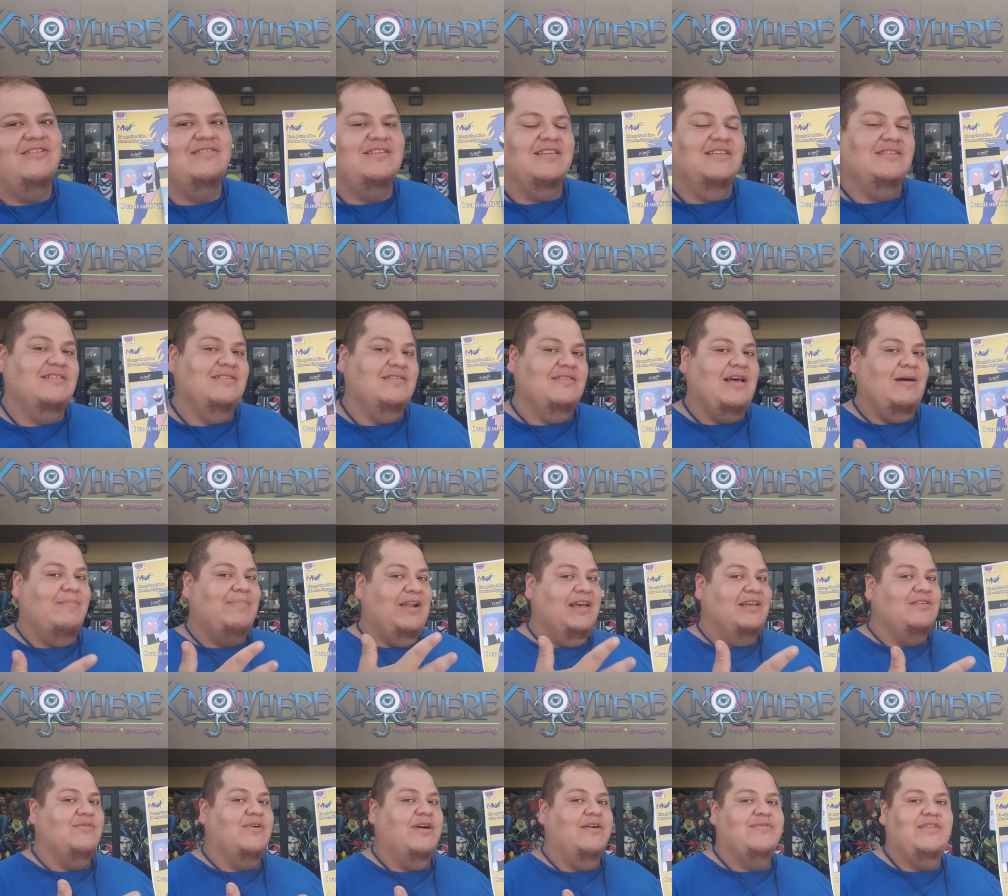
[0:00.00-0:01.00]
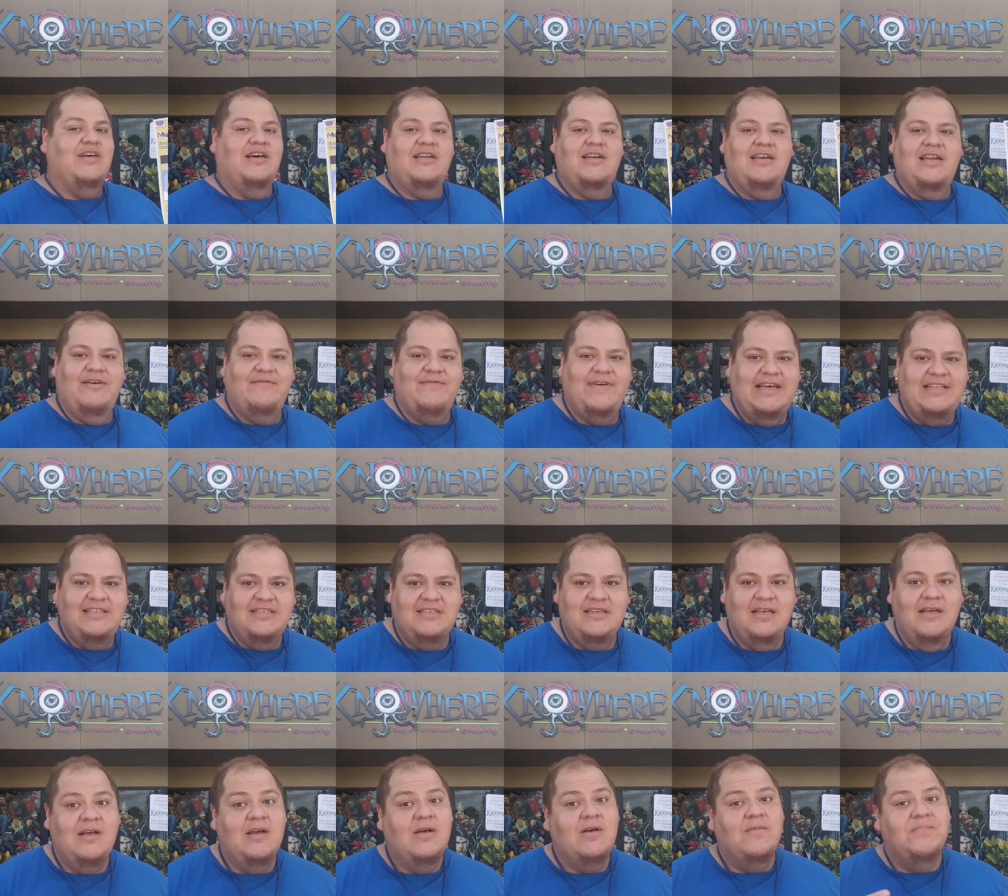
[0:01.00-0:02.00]
It's in a place where I've done events,
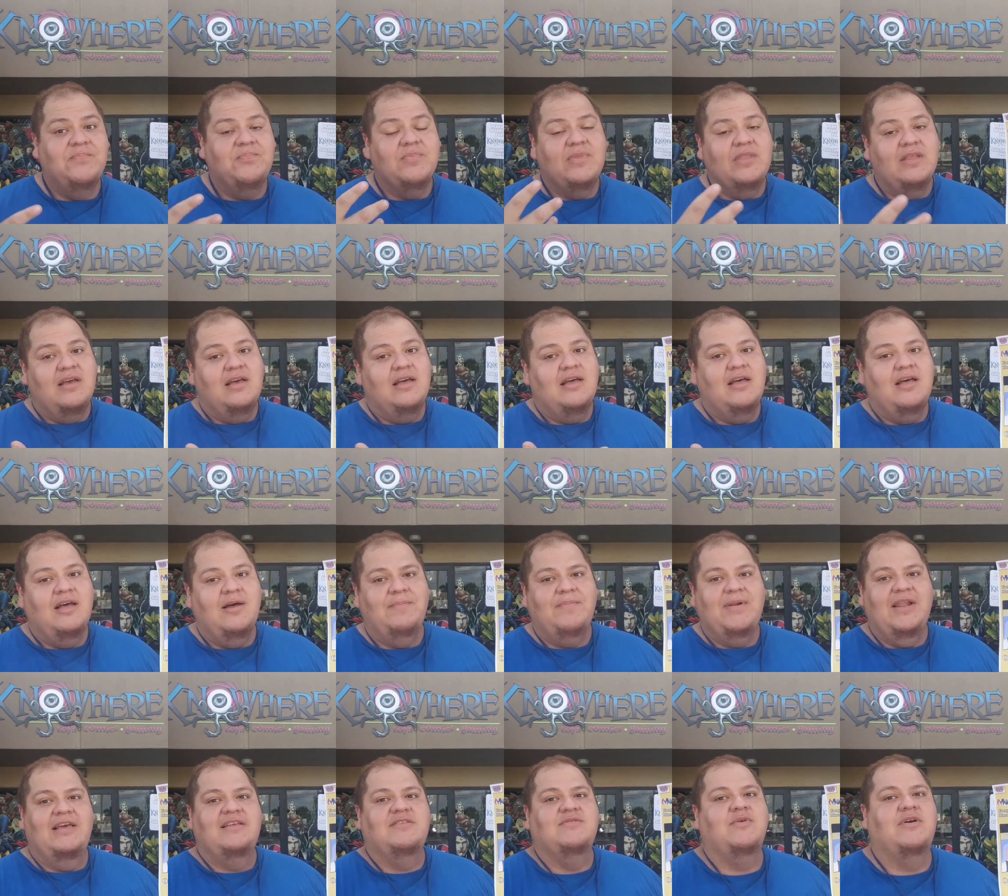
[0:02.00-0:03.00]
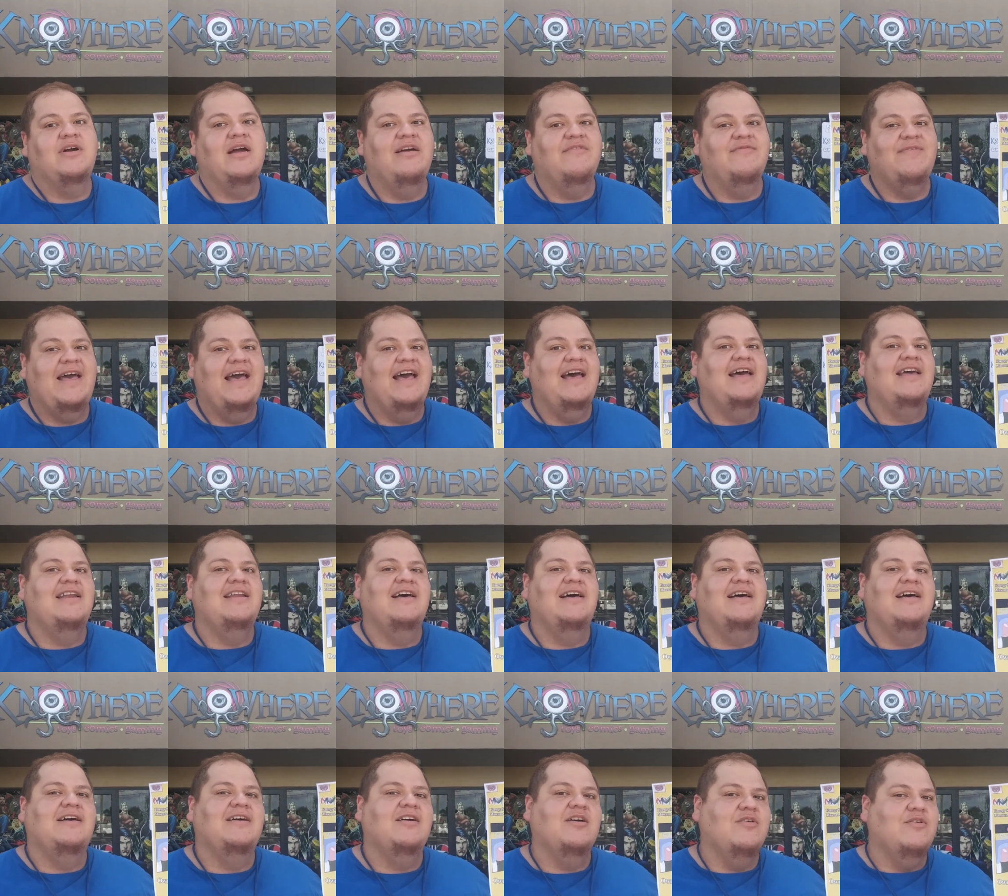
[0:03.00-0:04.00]
a place where I've had
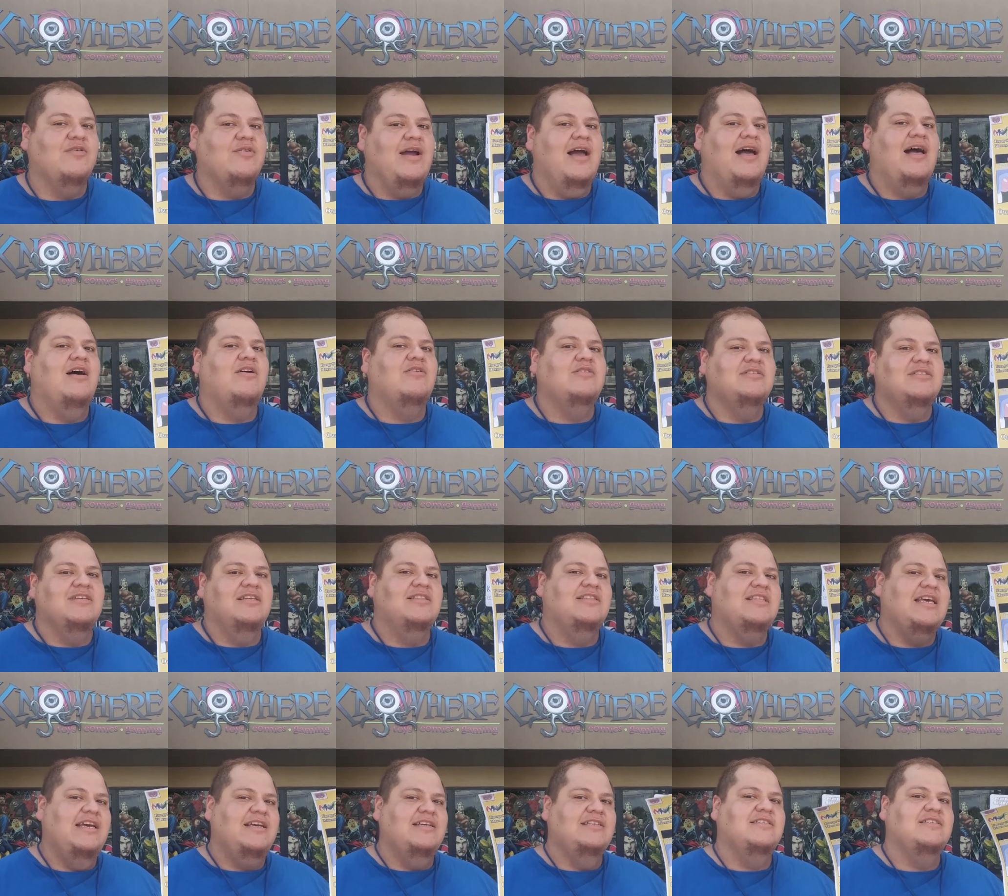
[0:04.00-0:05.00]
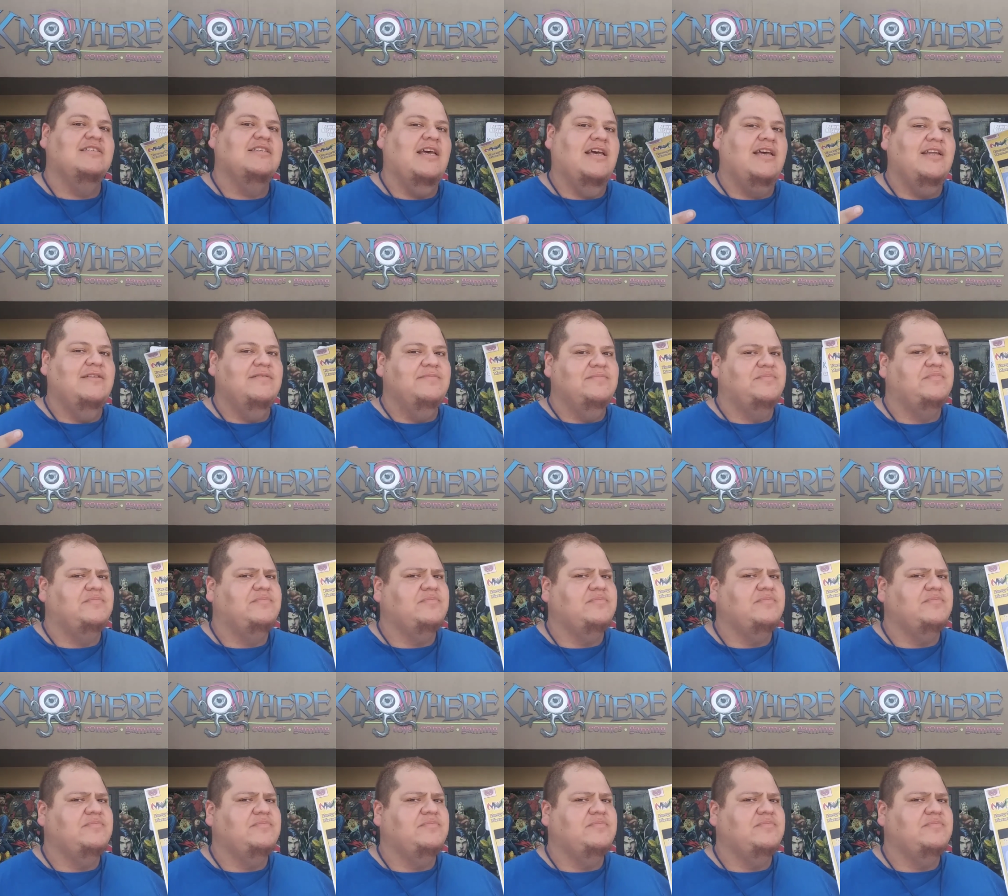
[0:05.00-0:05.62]
crowds and things and